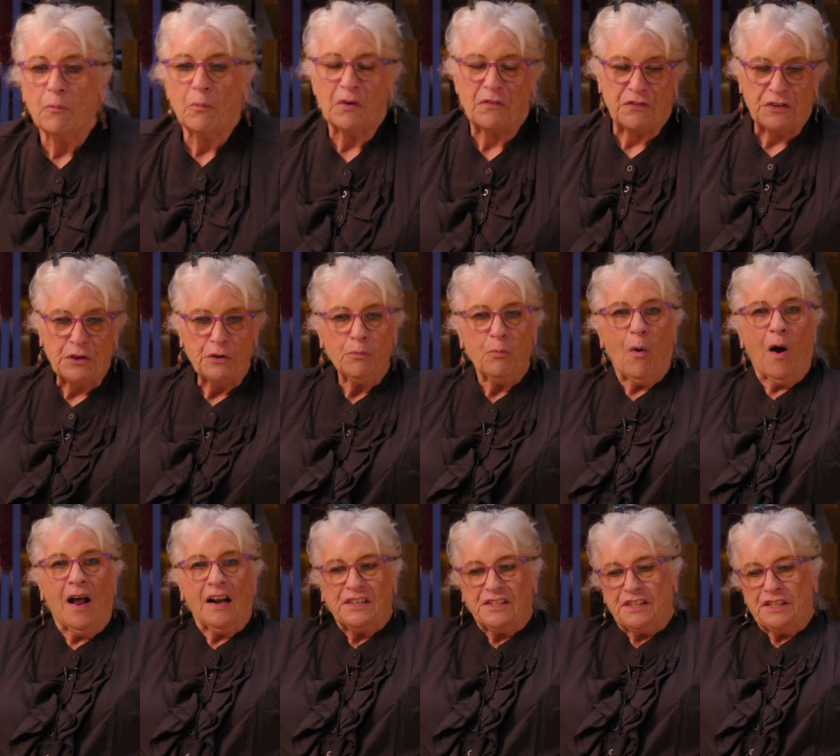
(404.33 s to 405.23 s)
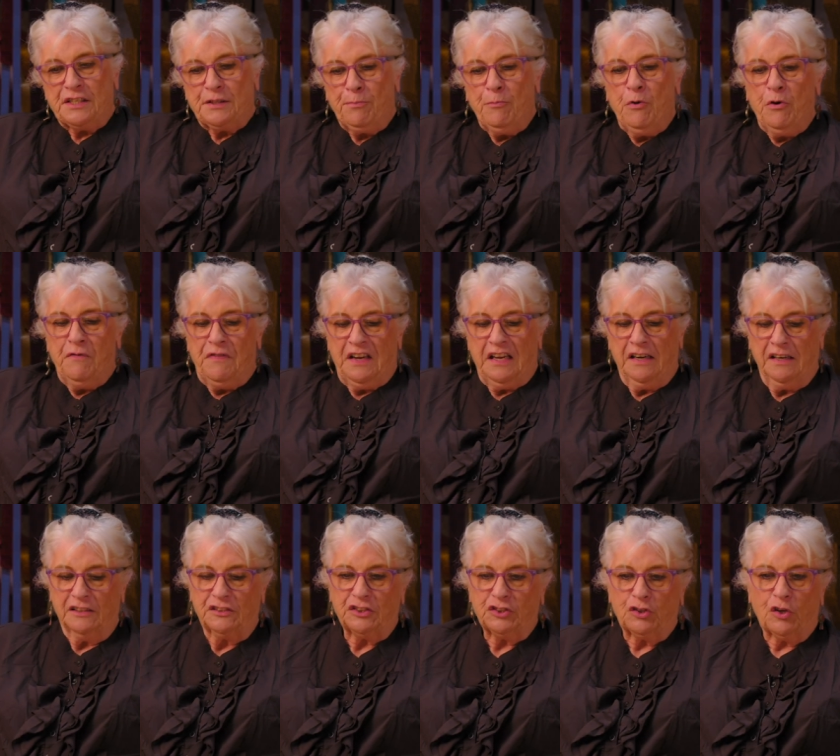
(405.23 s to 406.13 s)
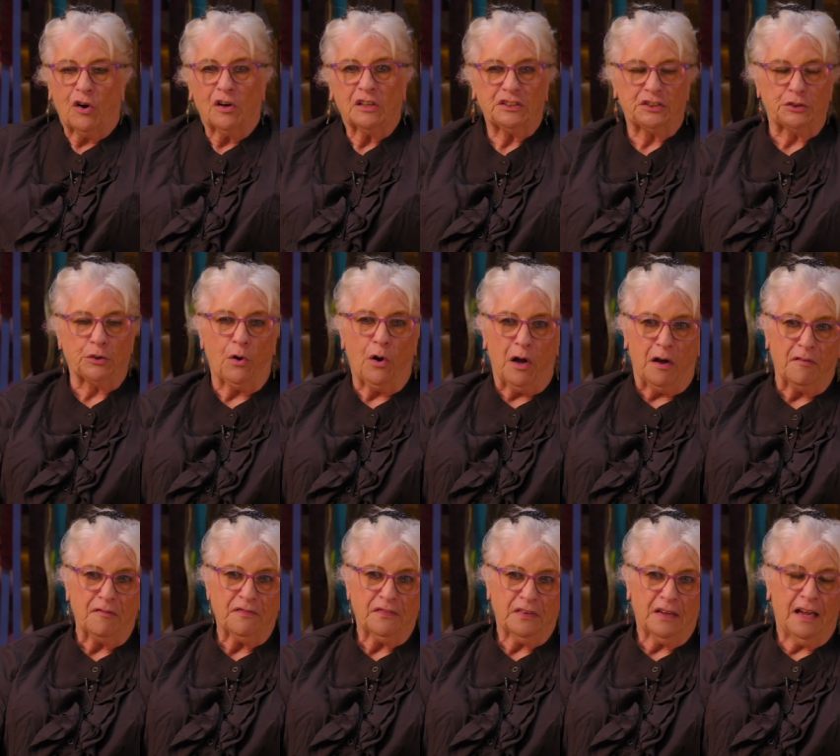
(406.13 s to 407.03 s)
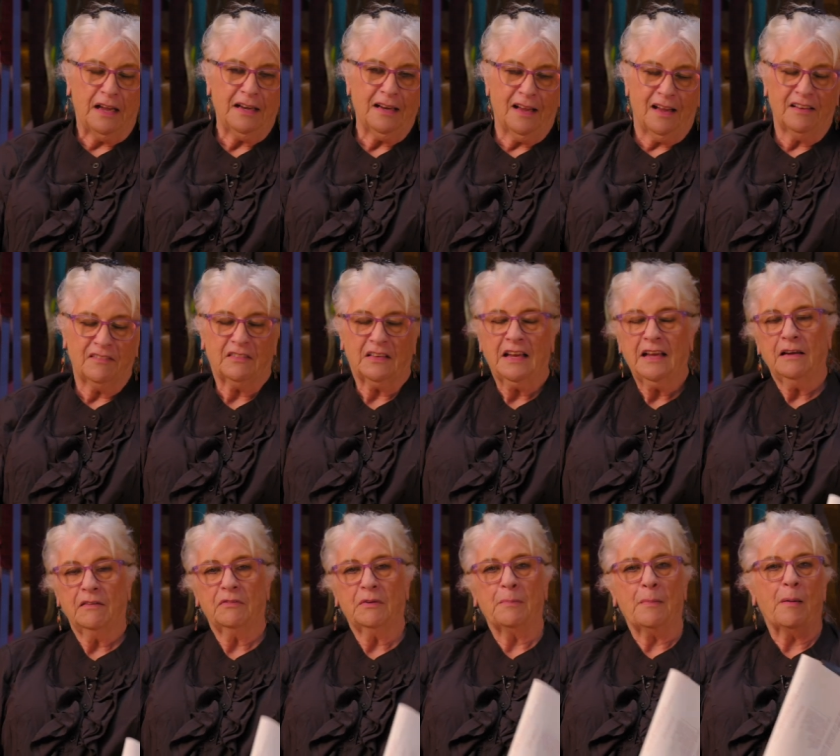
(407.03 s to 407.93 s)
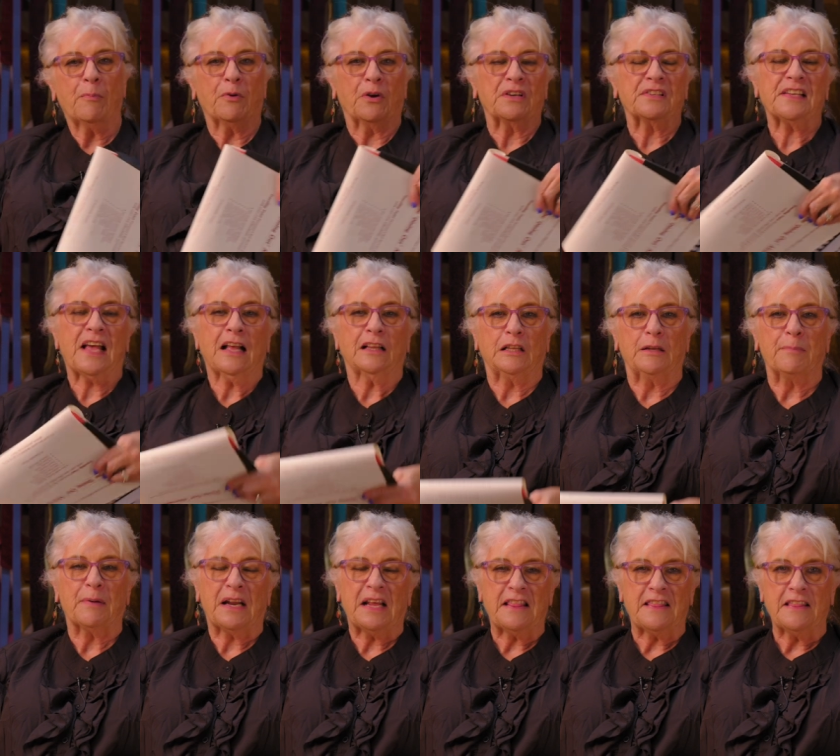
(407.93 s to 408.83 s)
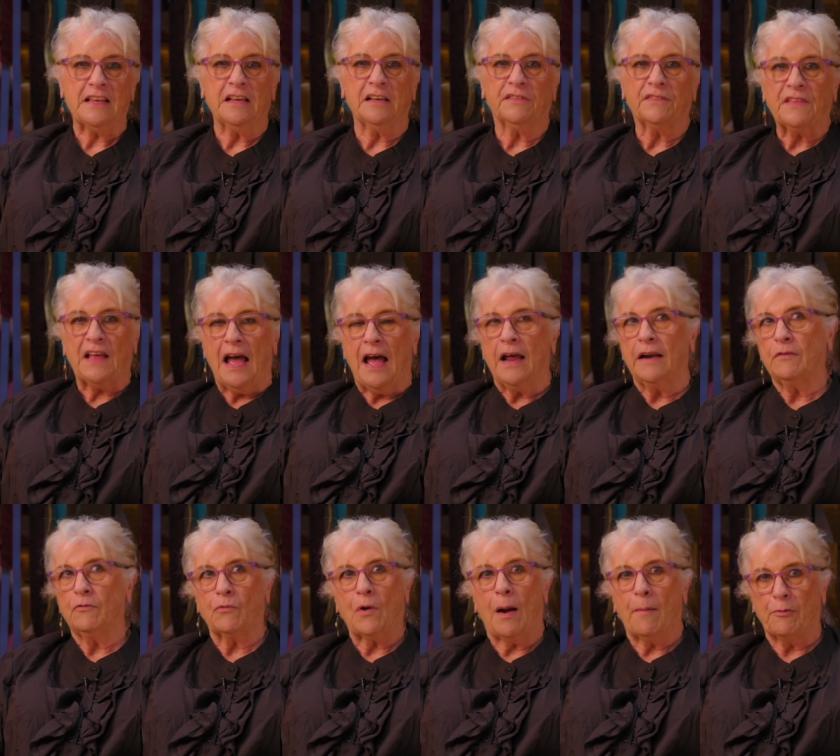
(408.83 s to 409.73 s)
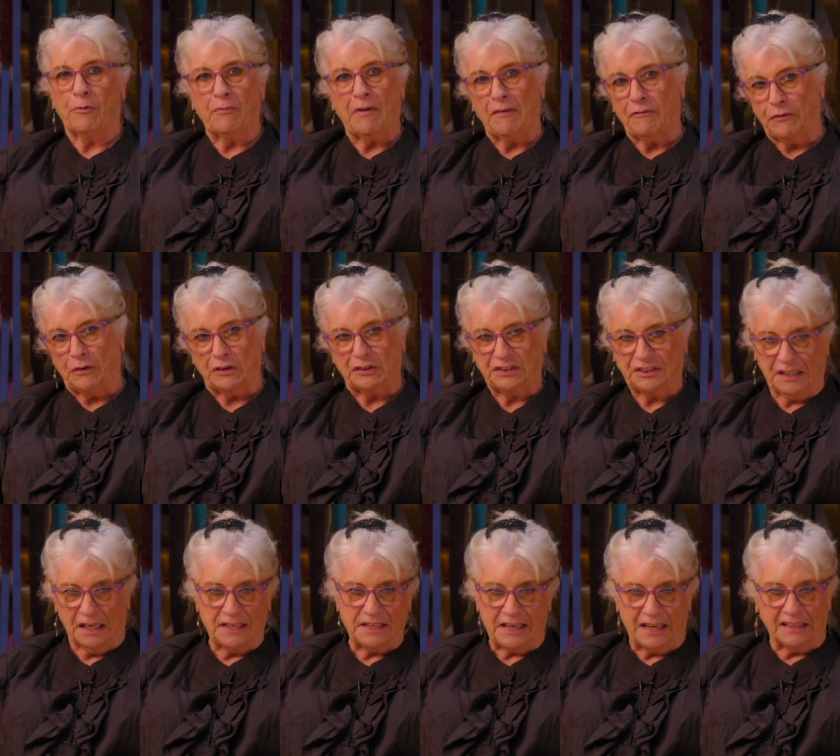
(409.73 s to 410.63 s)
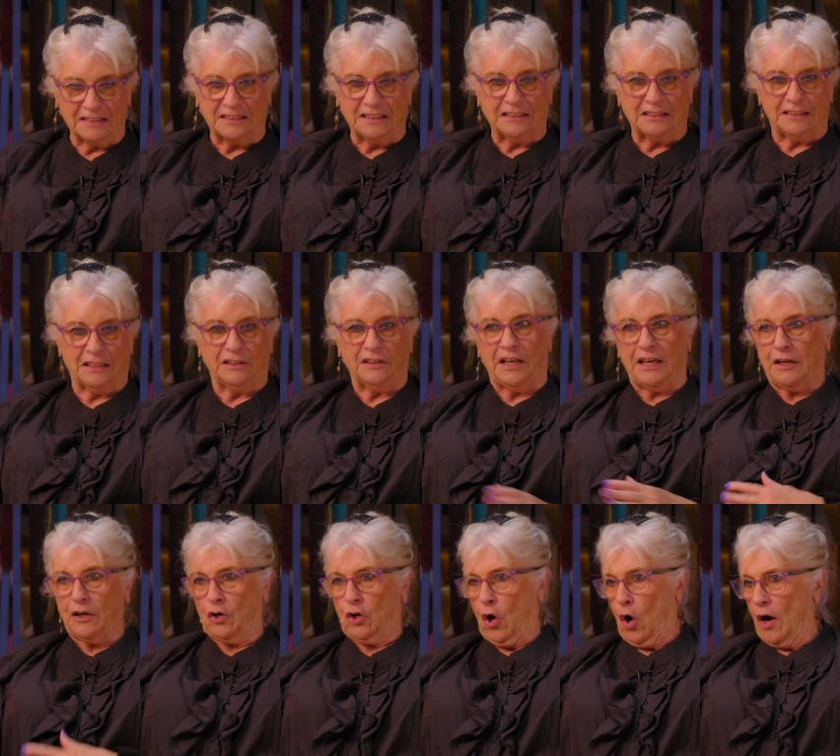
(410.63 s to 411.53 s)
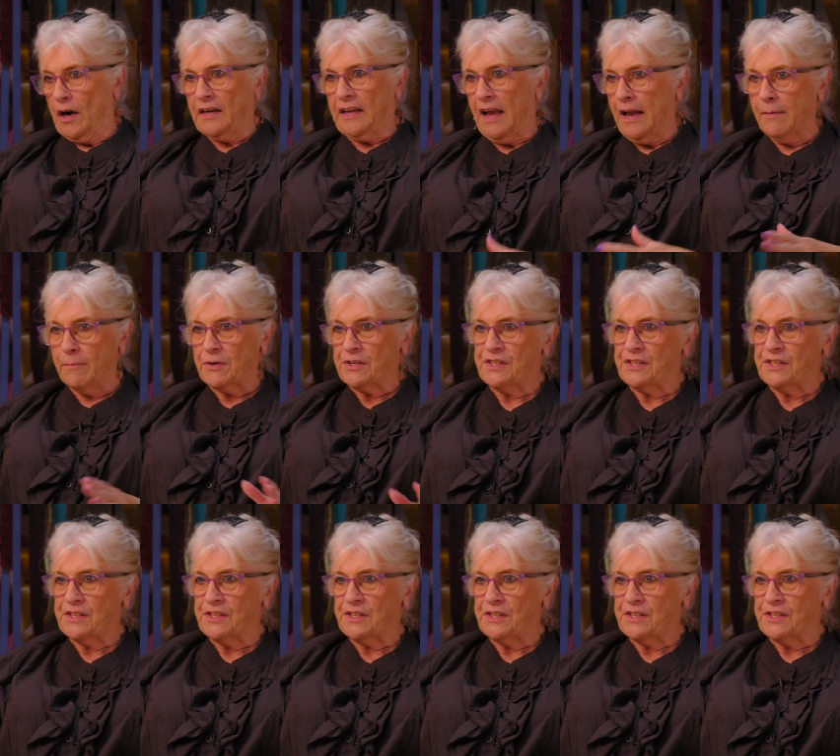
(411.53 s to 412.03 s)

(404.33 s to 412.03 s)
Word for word: if you watch this movie and it starts off, I, I can't remember exactly, but I think that Robert Redford's Sundance is in like a card game or